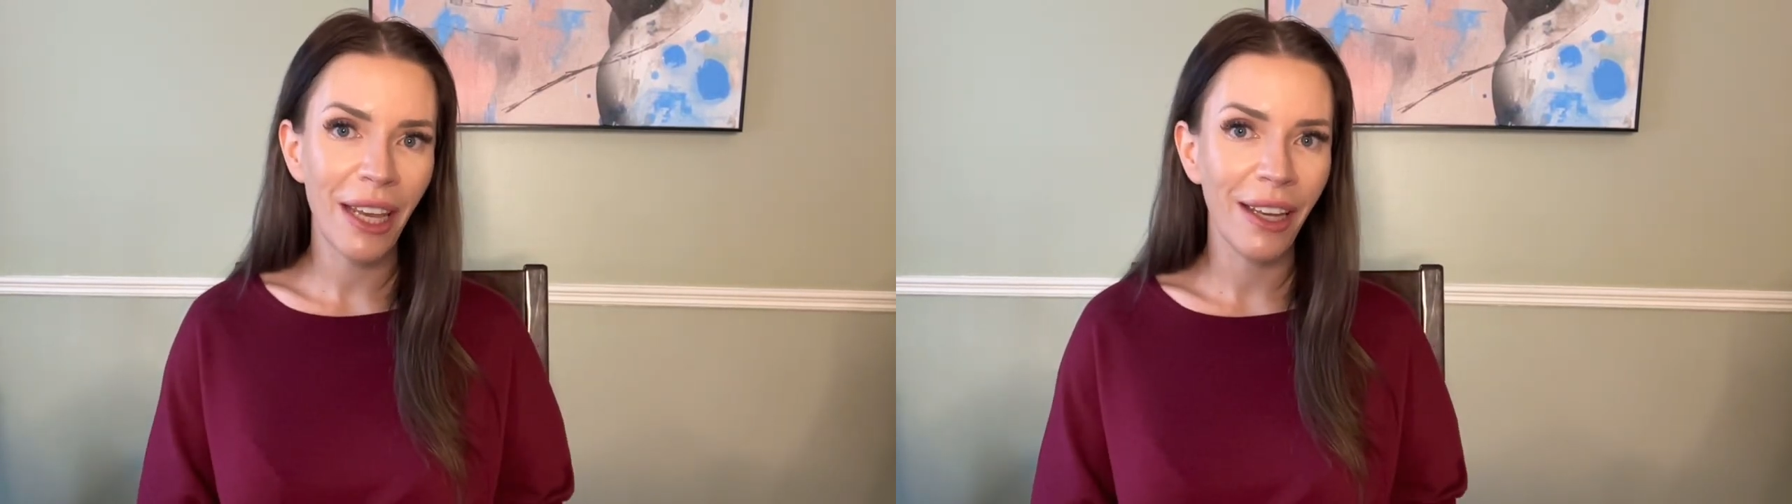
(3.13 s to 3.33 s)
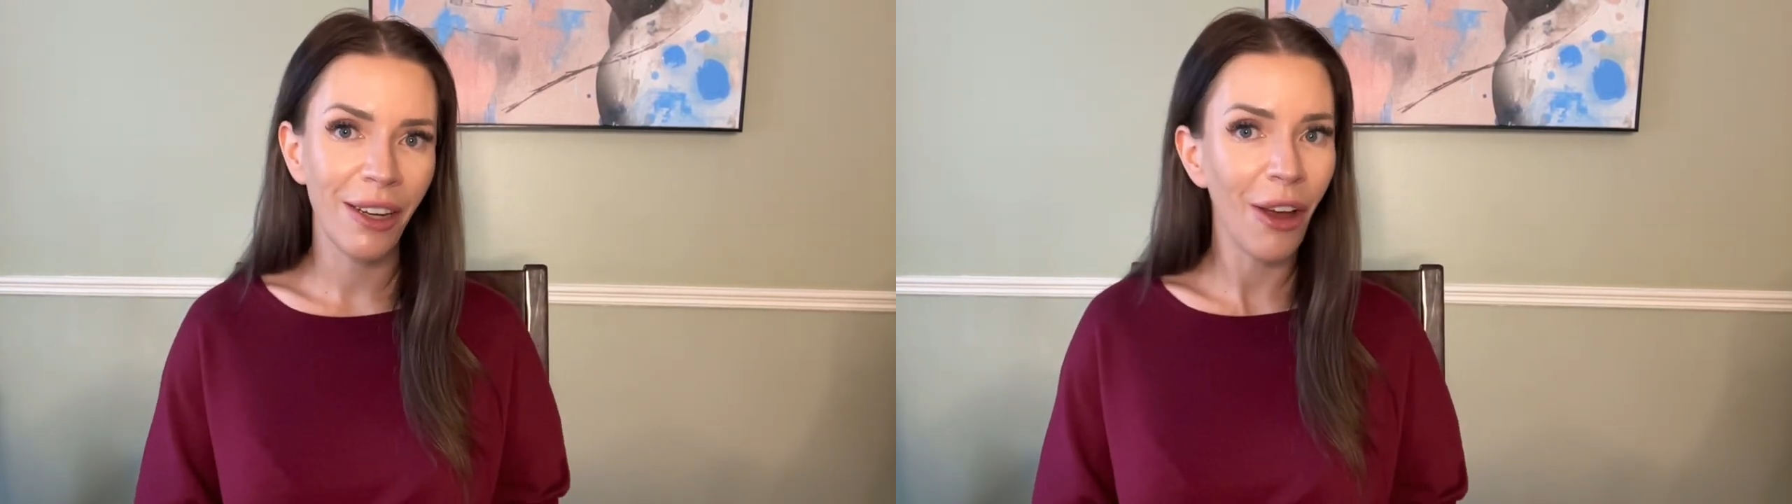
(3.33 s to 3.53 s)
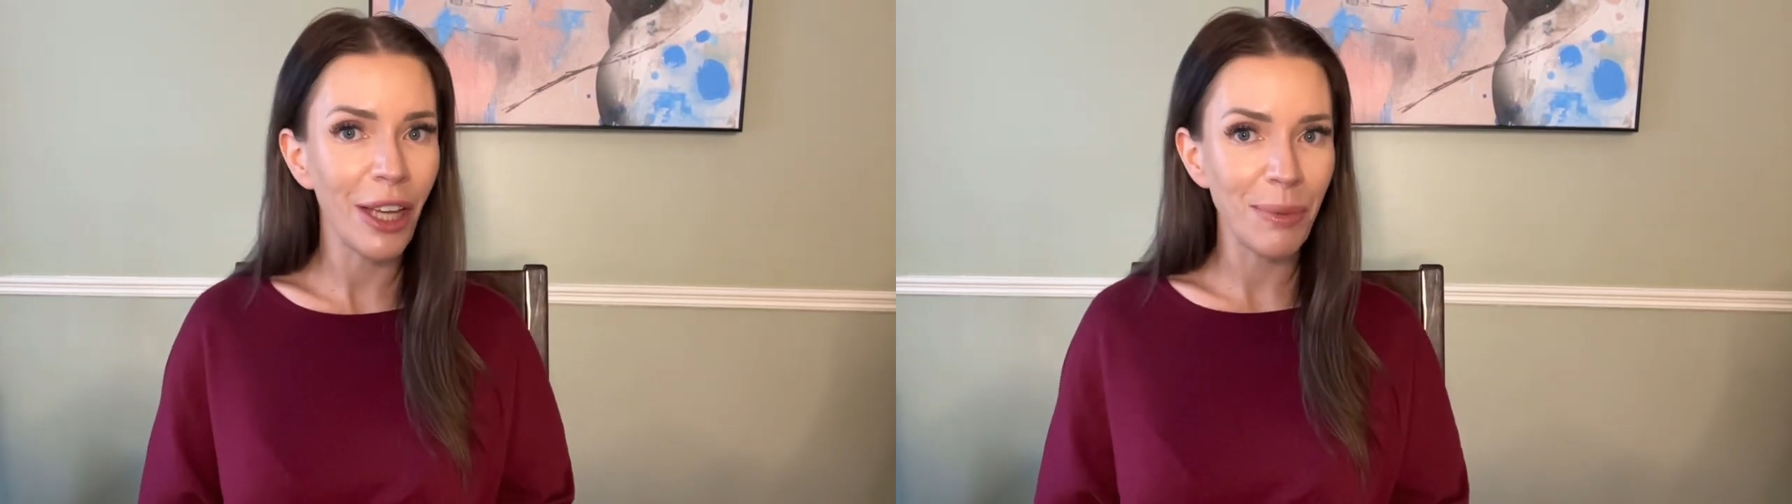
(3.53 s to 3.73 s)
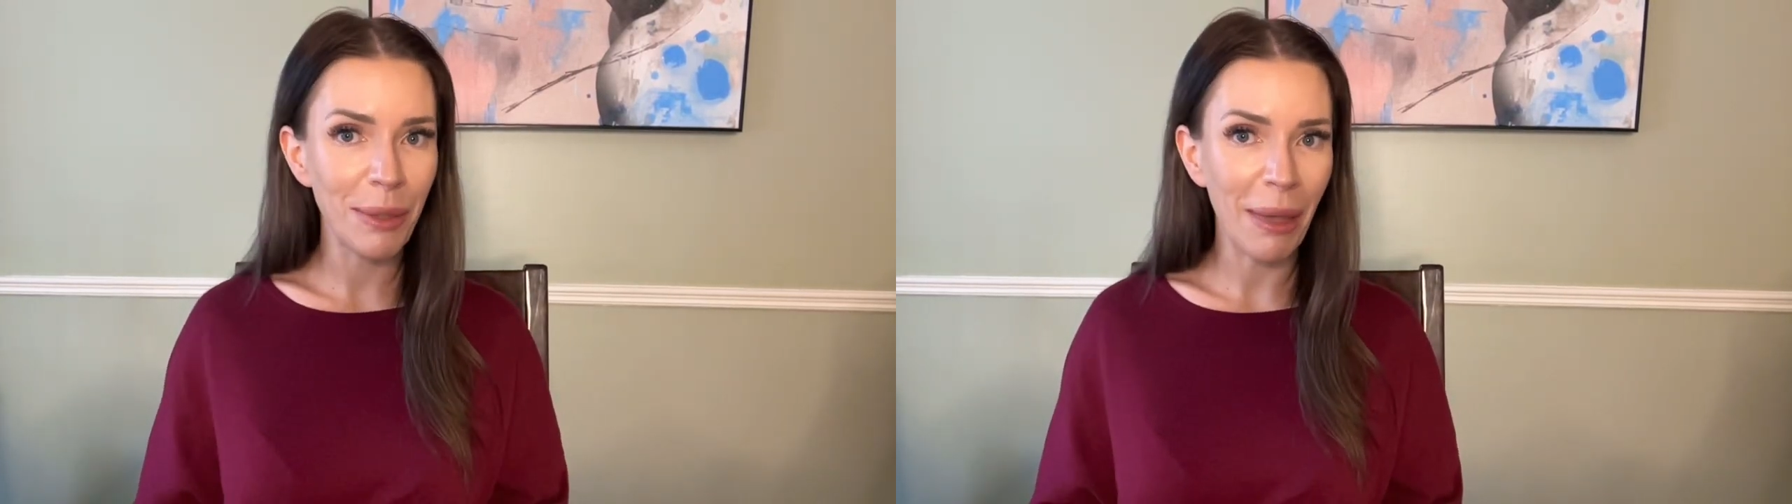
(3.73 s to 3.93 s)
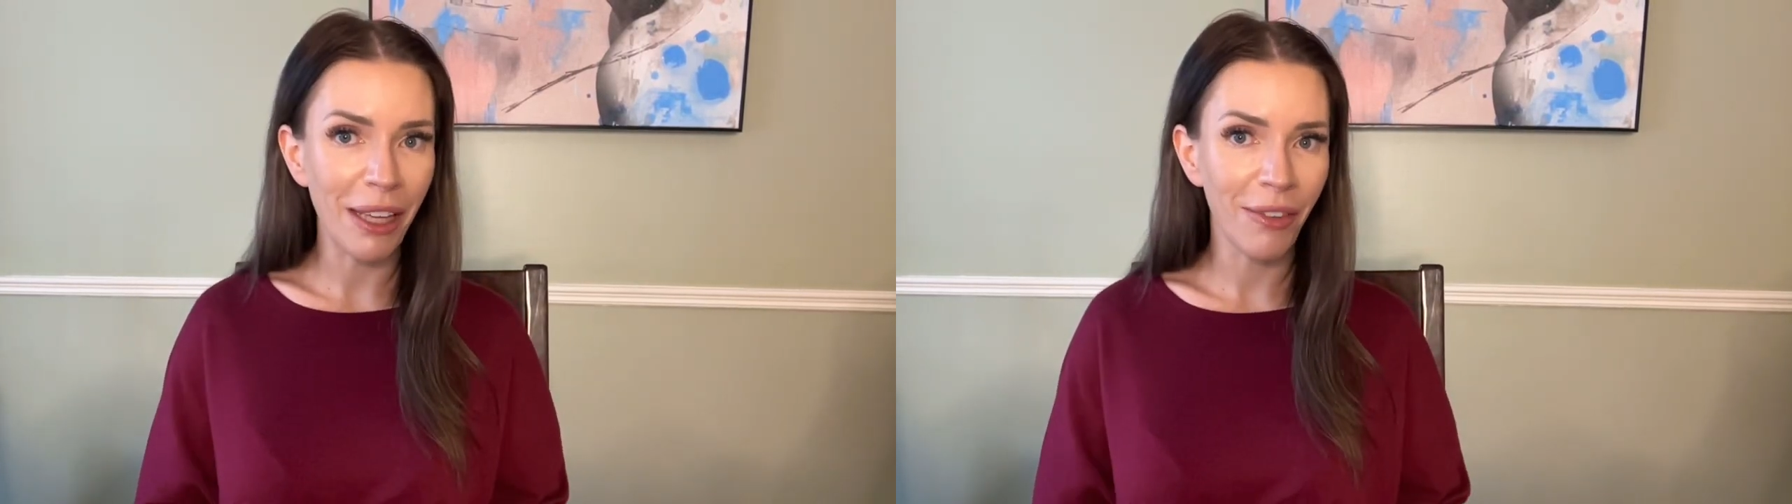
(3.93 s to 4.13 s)
in hospice
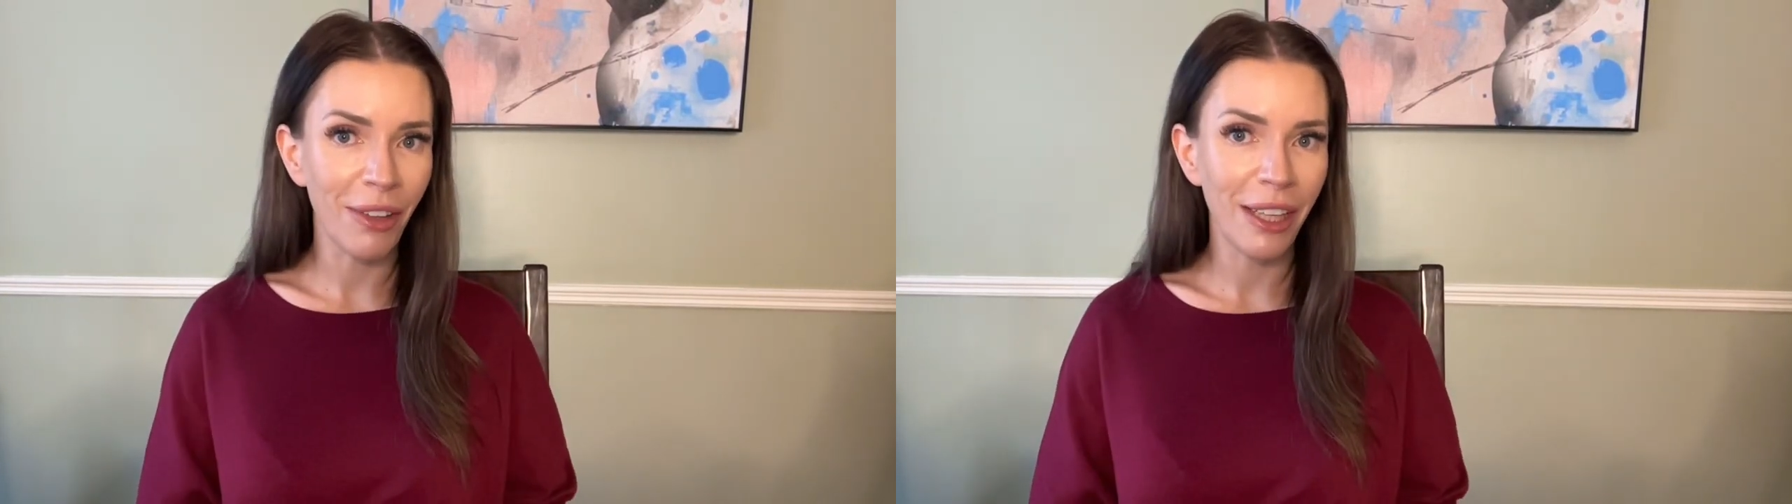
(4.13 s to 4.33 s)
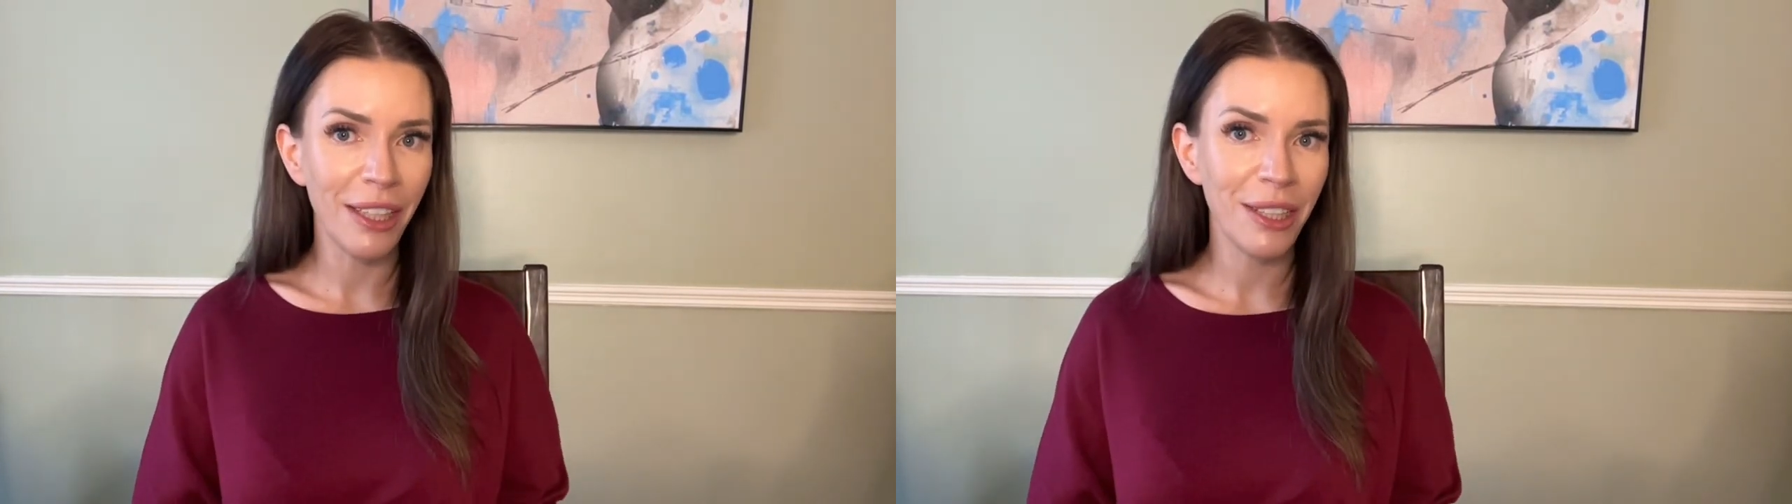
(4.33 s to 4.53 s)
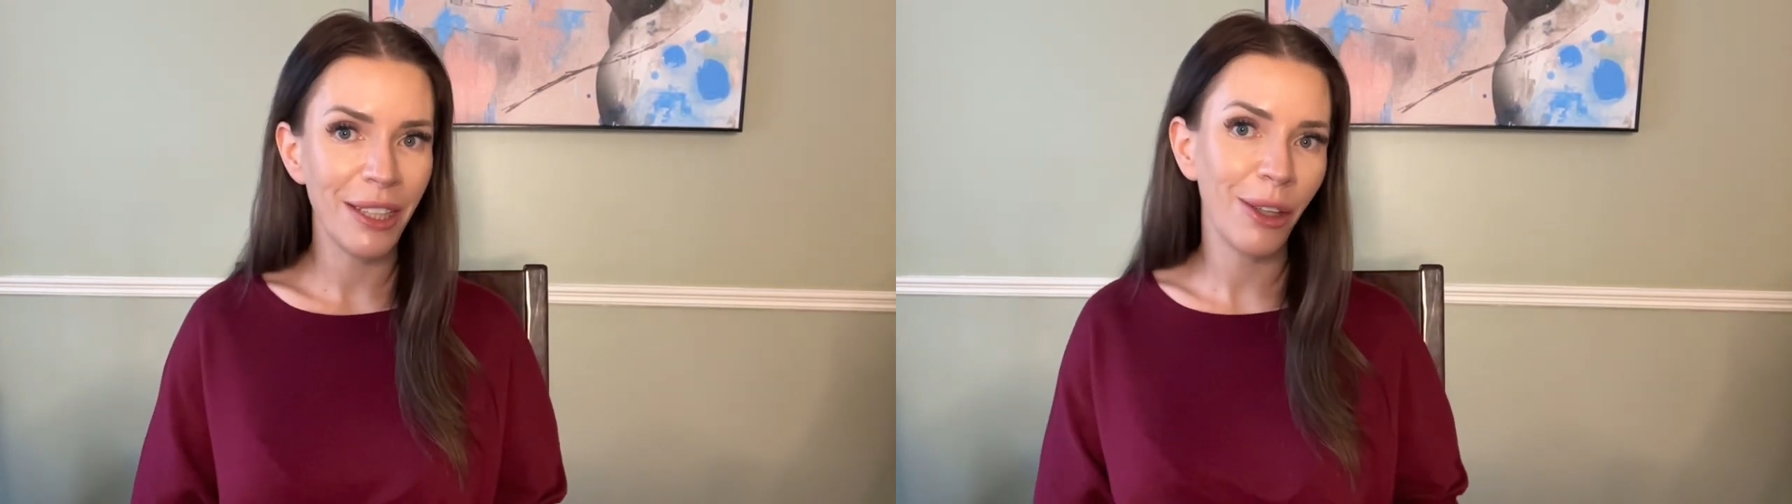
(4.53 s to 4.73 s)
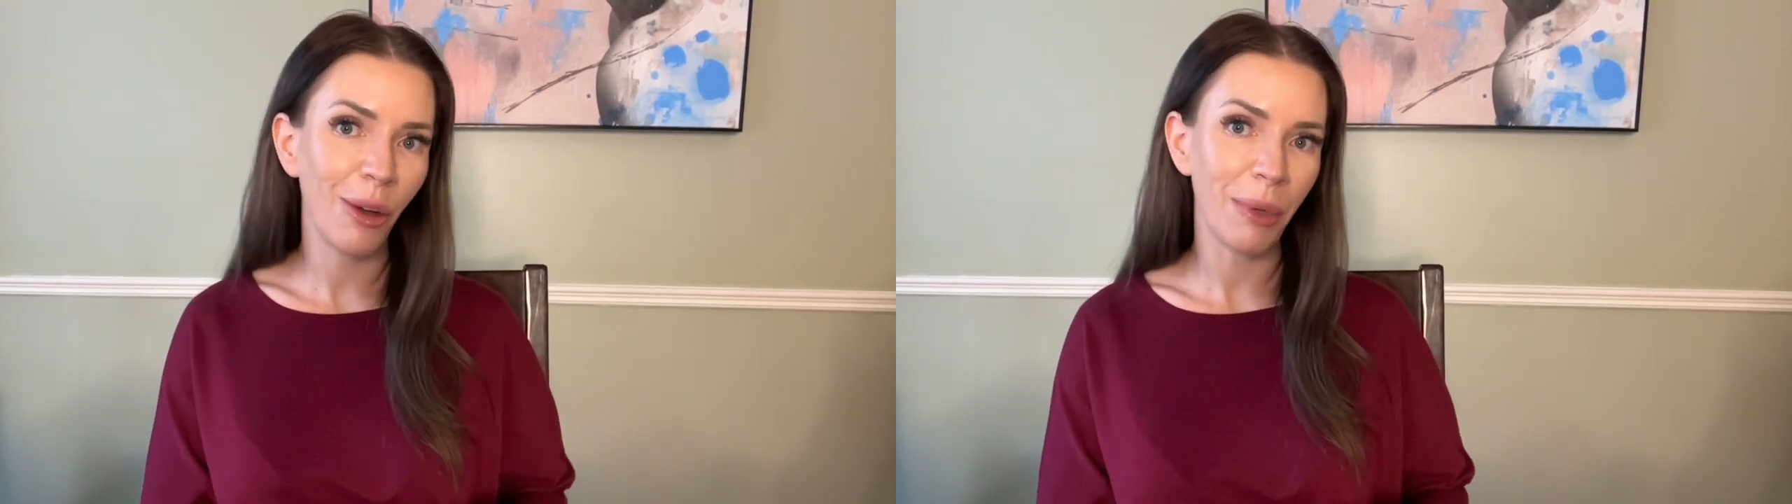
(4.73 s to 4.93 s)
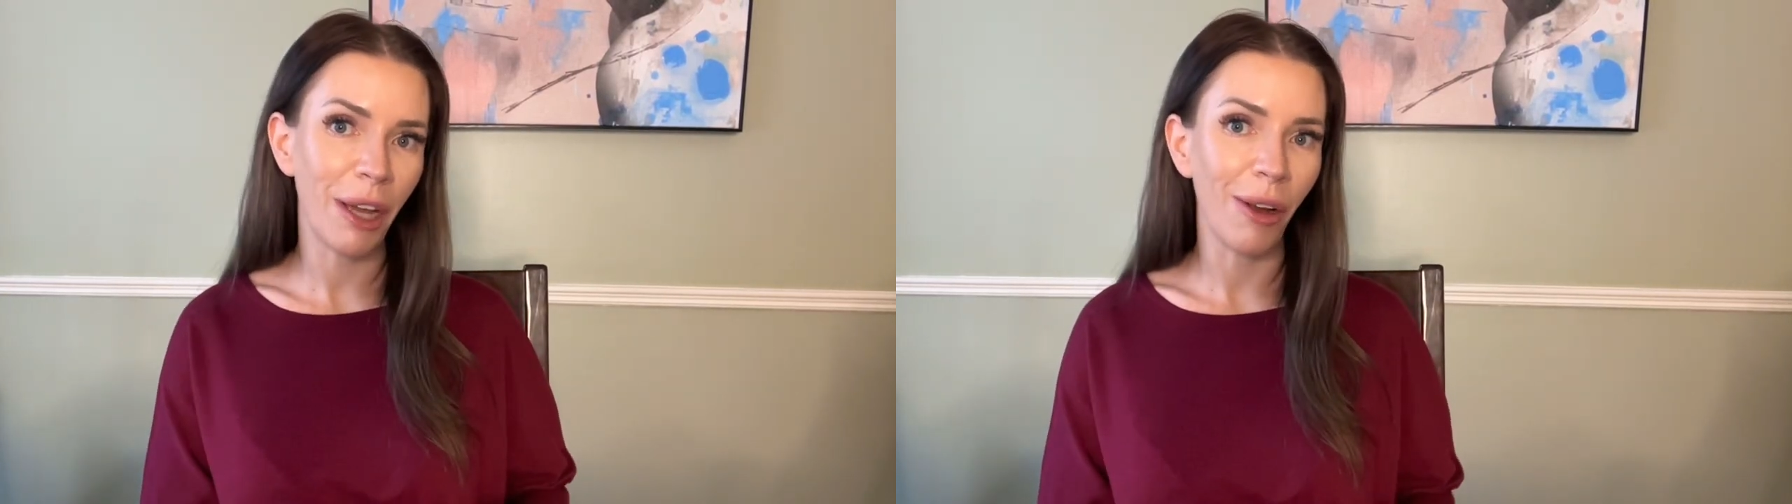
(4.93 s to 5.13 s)
palliative clients in
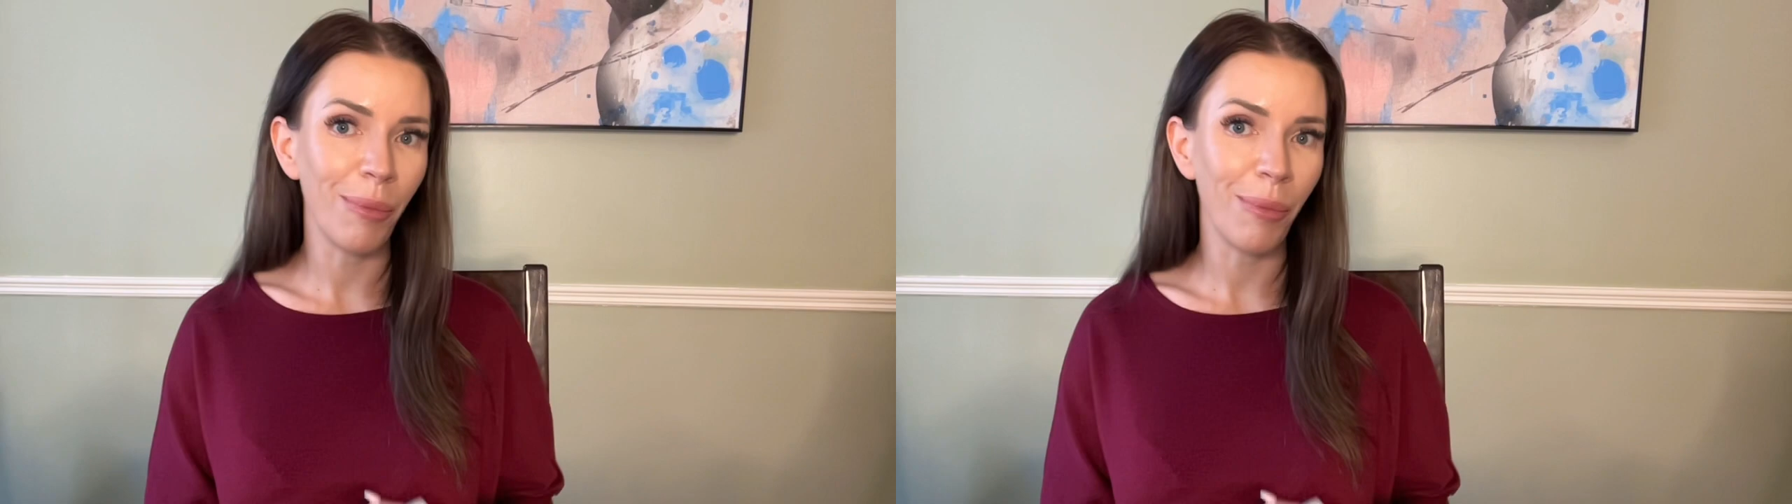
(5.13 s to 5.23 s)
home care,